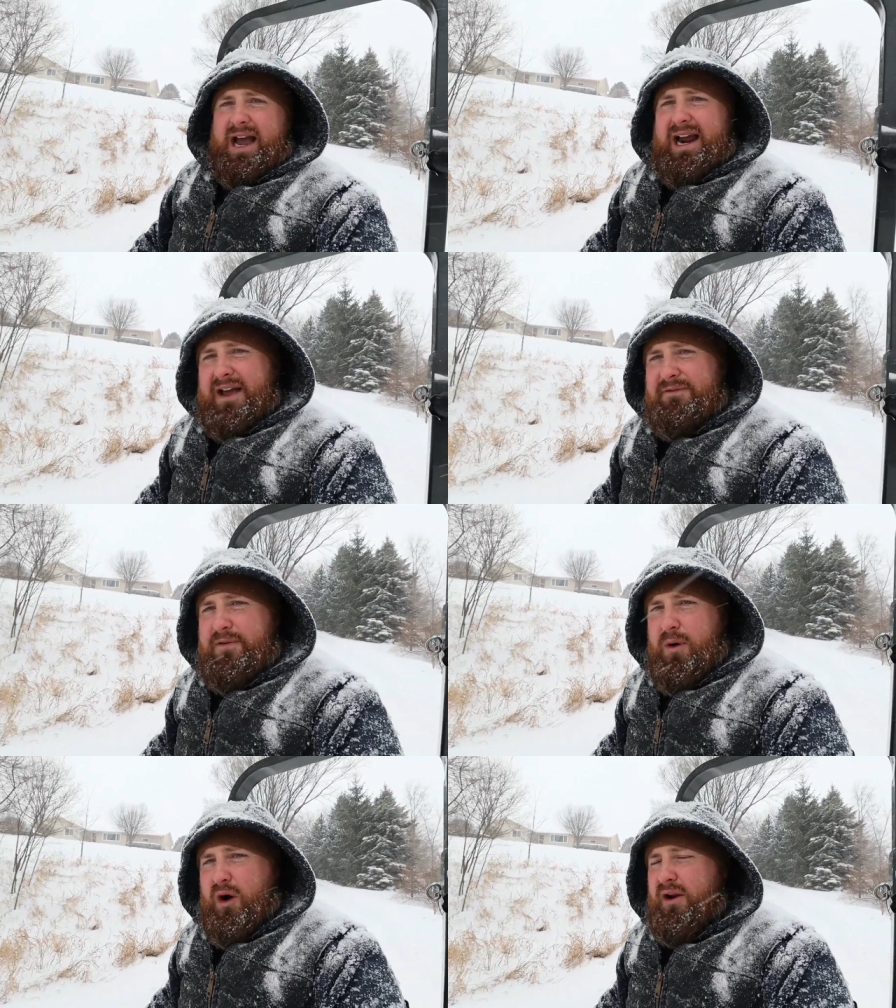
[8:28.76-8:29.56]
I got a
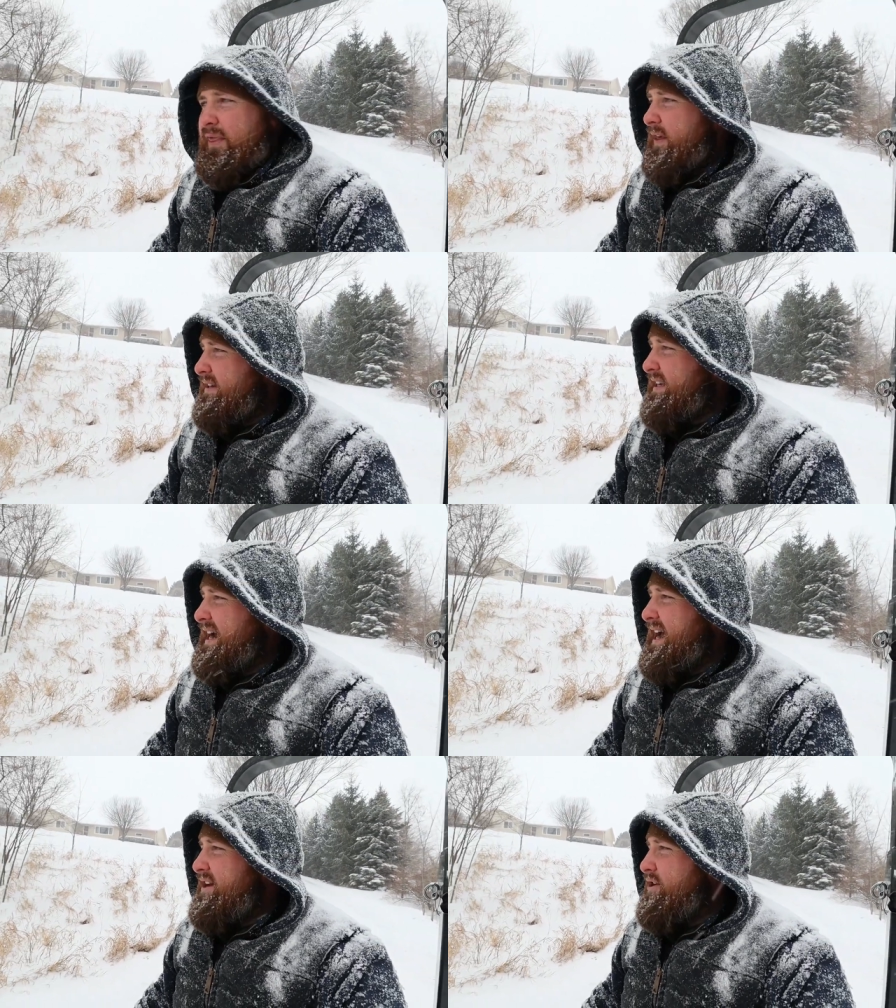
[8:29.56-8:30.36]
few more other things
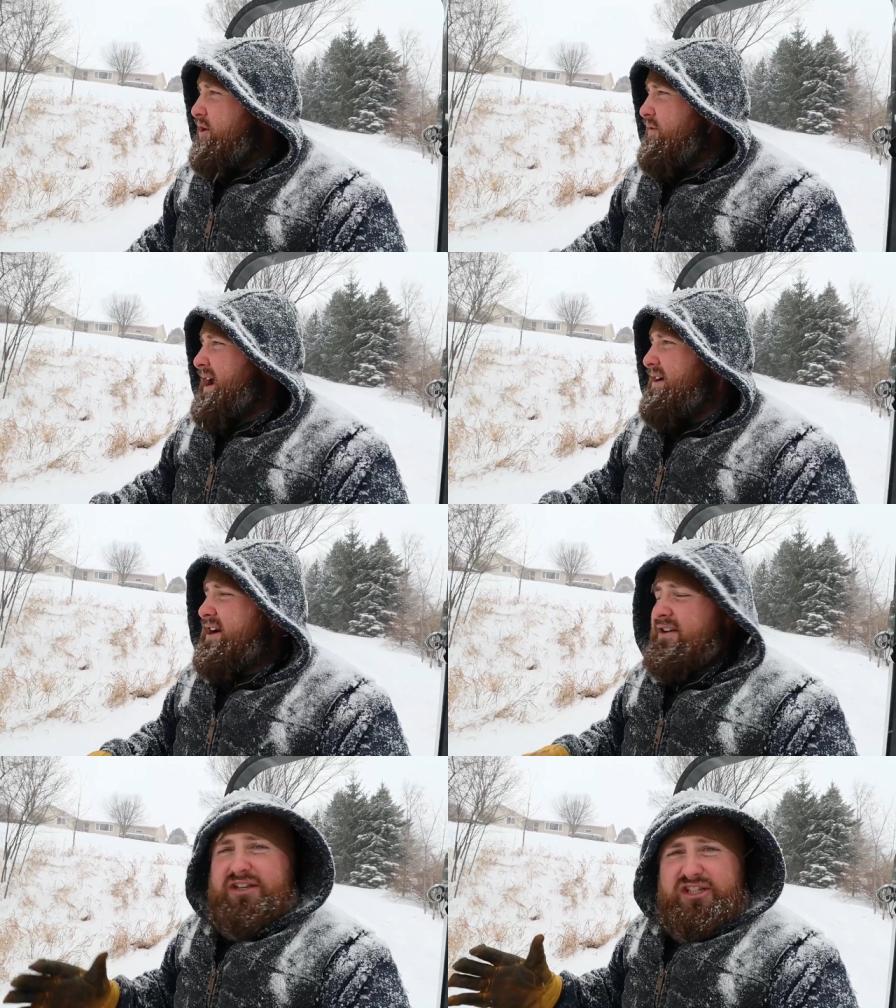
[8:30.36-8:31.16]
I gotta do around
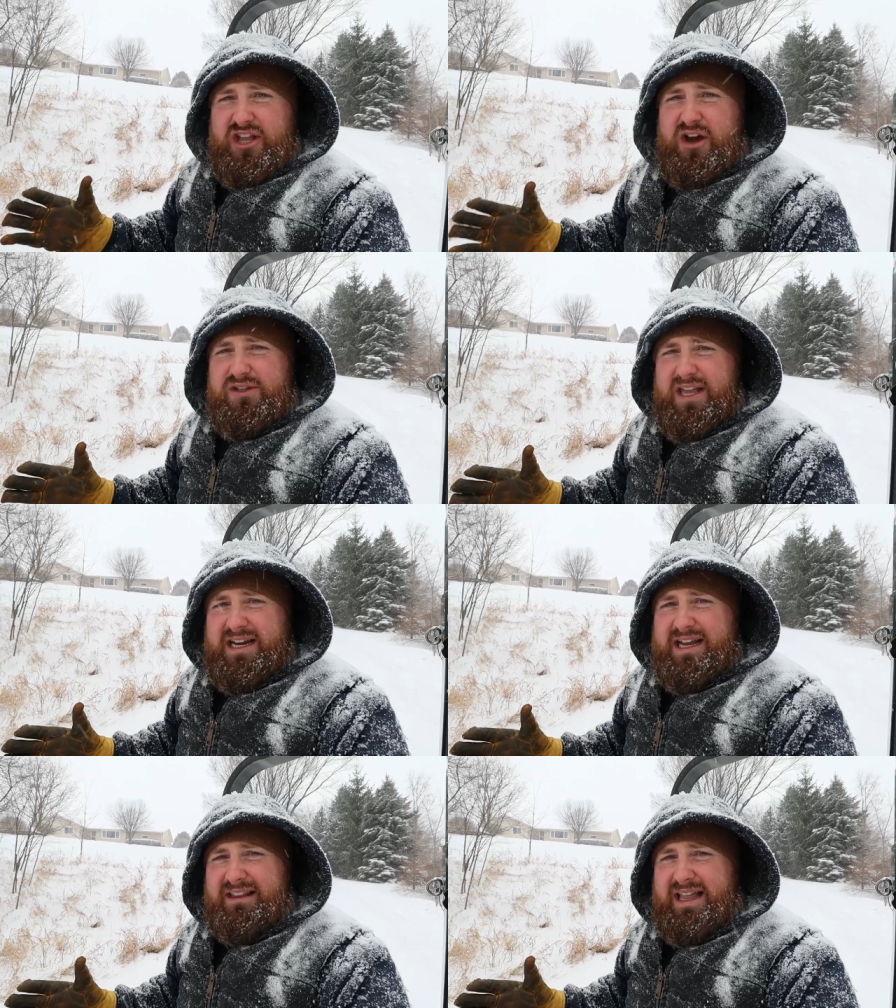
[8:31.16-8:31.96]
here. This snow's
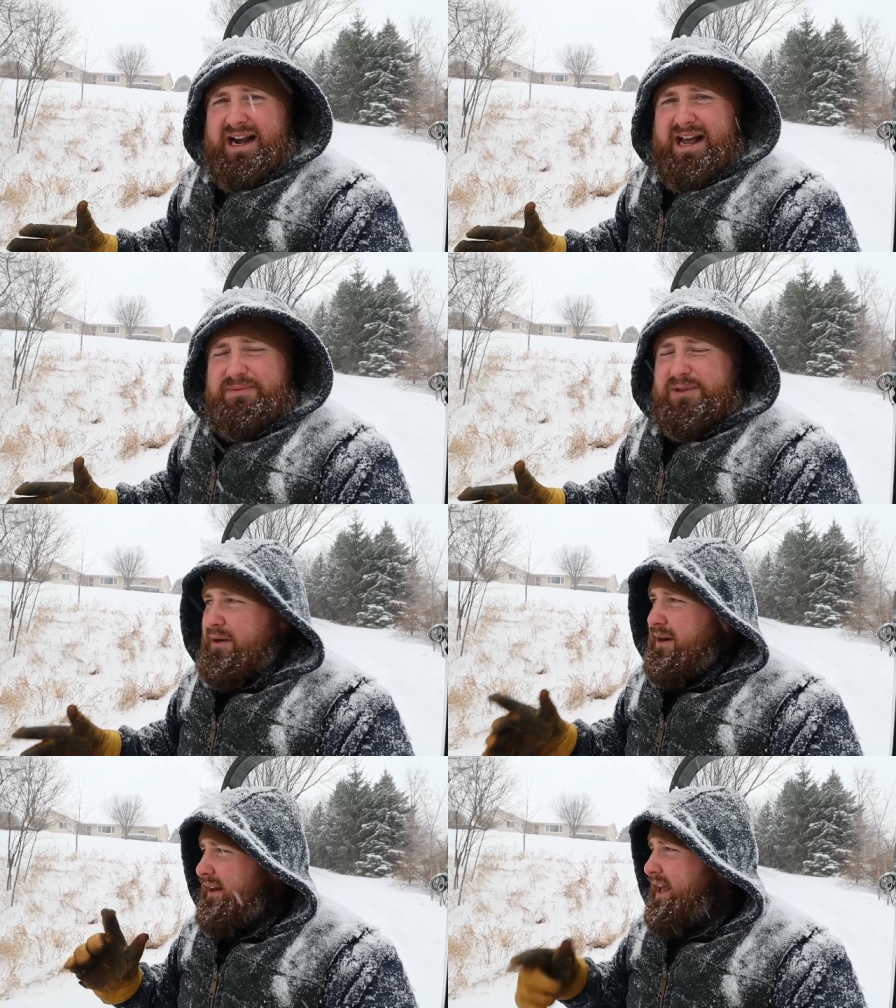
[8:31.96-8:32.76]
not gonna let up,
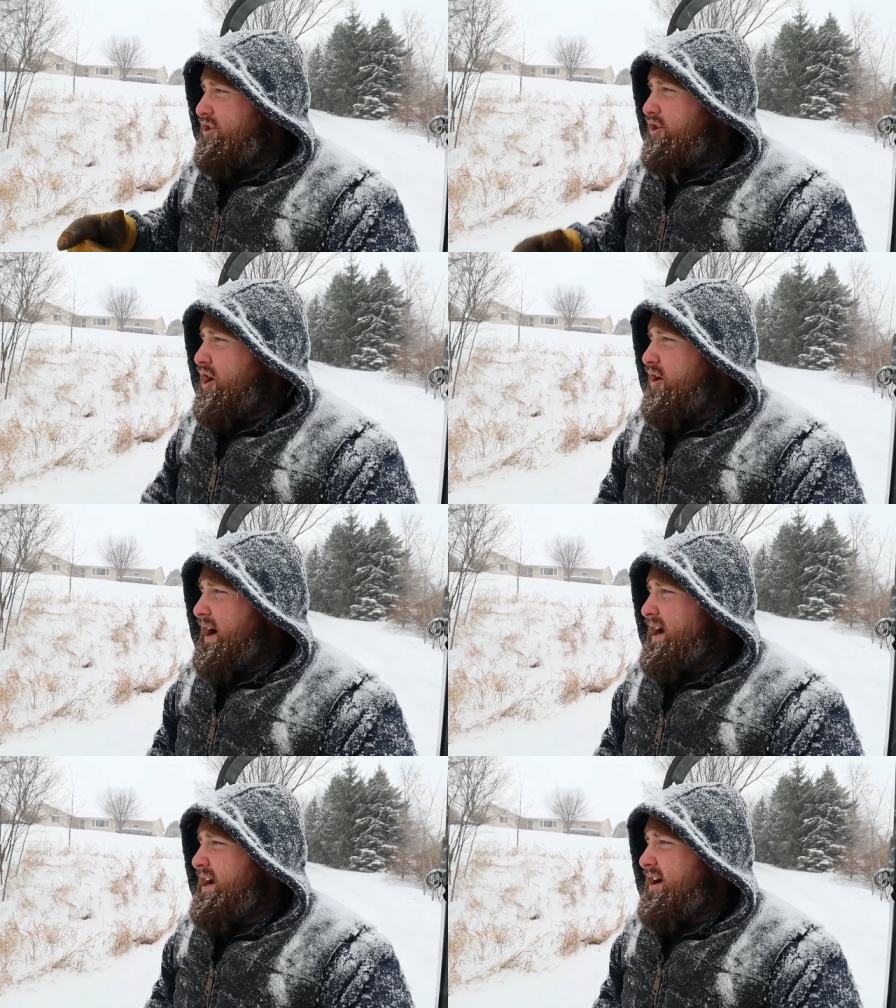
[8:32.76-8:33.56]
so I'm gonna let you go
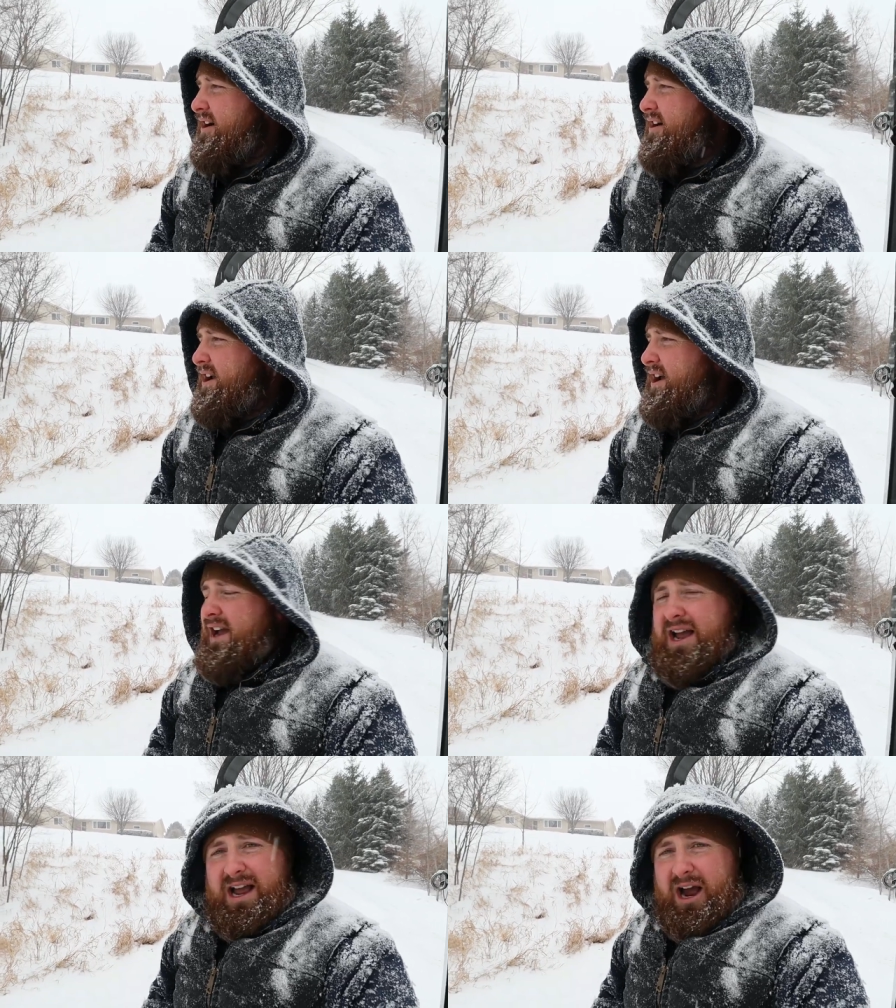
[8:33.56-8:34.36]
right here.
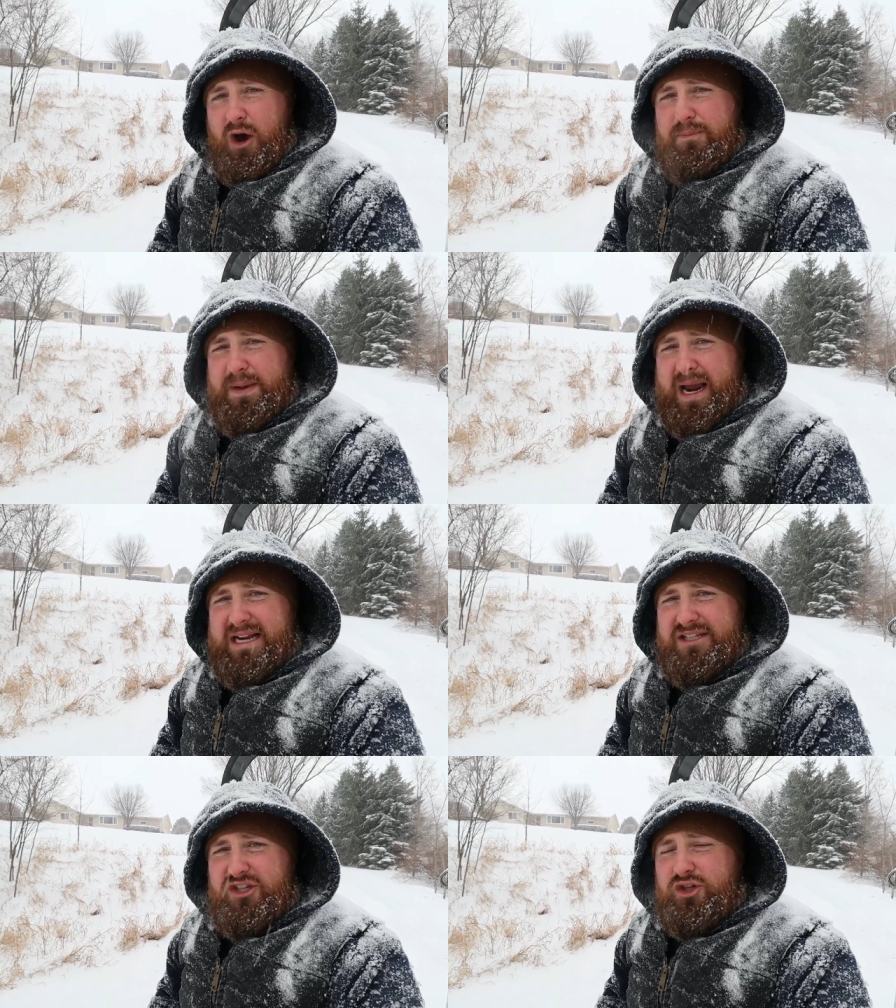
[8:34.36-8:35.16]
I hope you
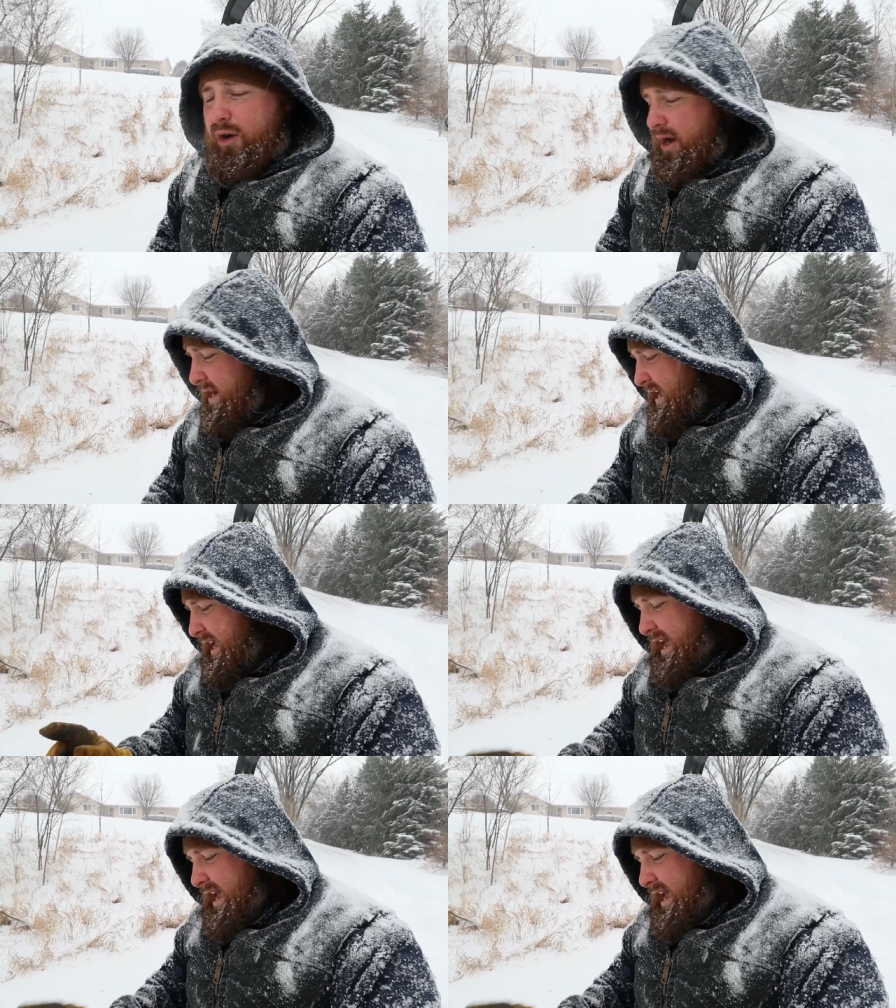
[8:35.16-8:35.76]
guys enjoyed.